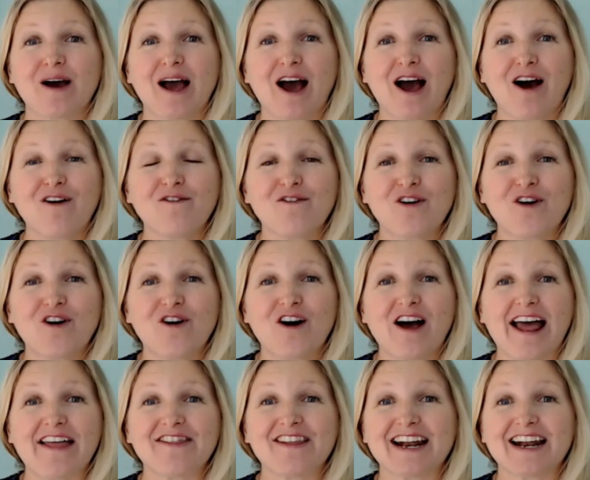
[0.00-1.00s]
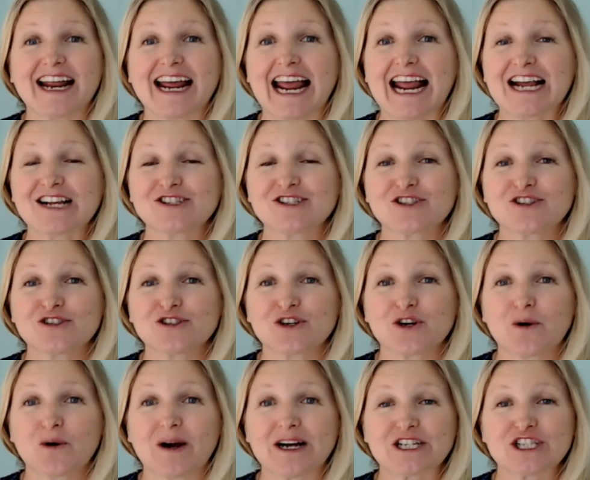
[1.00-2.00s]
helpful and that I answered
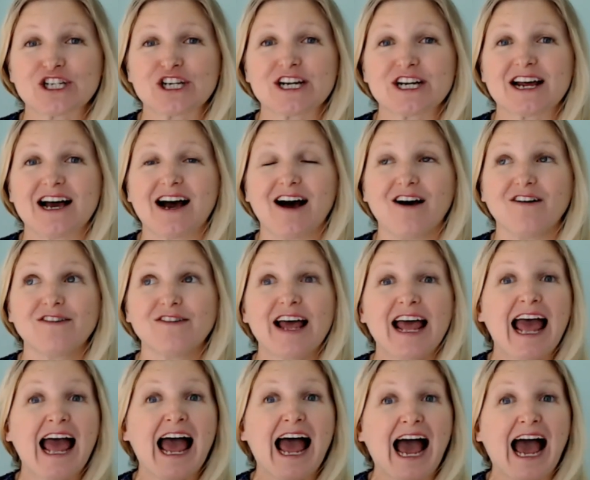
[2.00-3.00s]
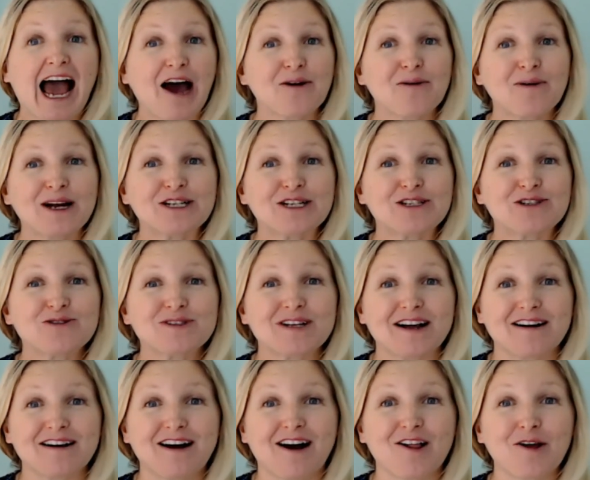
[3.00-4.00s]
your question of how do I choose
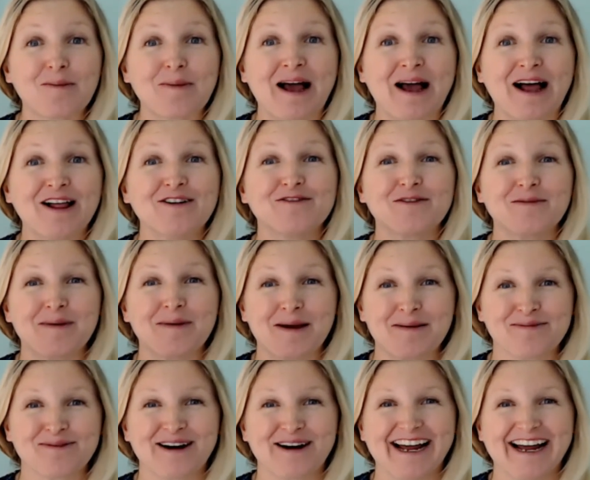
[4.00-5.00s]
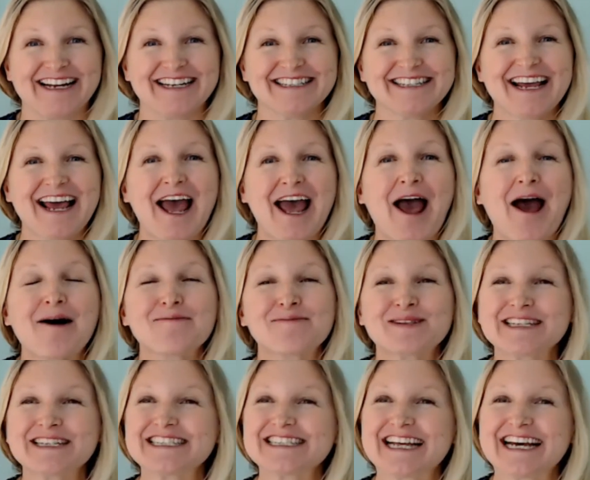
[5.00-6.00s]
a color palette for my brand?
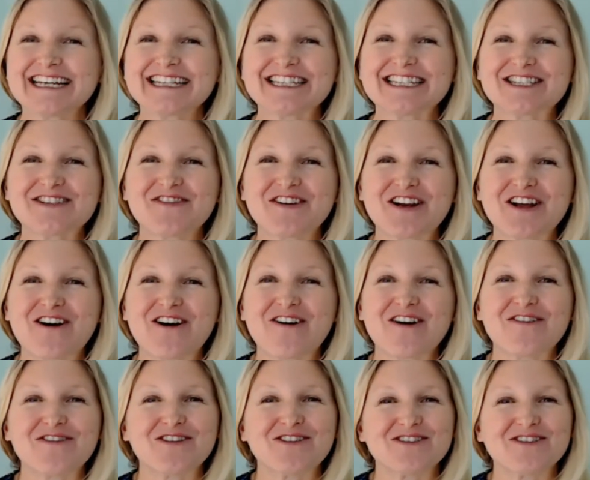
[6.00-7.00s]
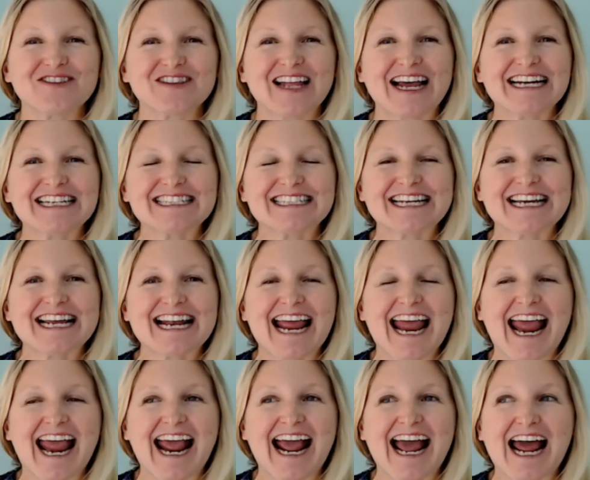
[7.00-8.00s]
Please like this video if you liked it.
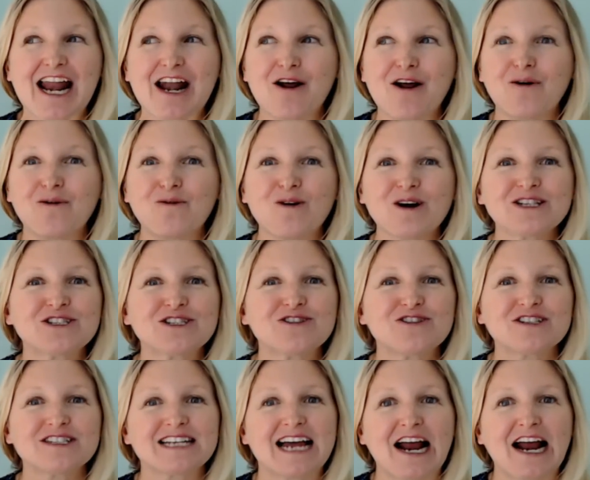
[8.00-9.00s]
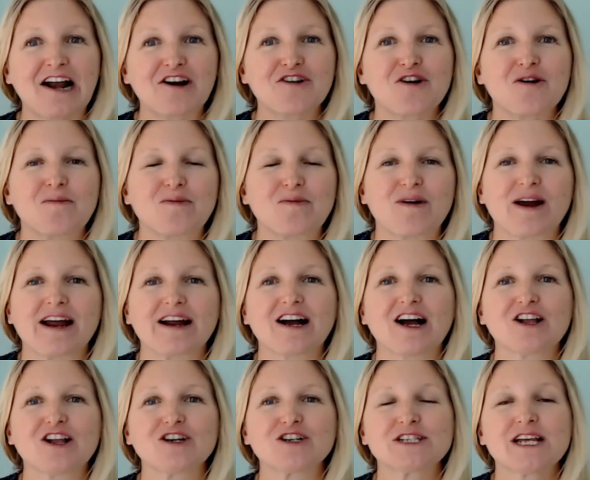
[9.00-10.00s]
And once you decide on your brand
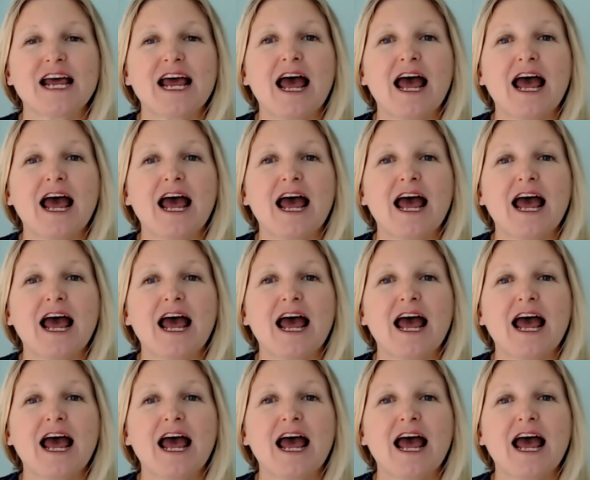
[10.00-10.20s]
colors,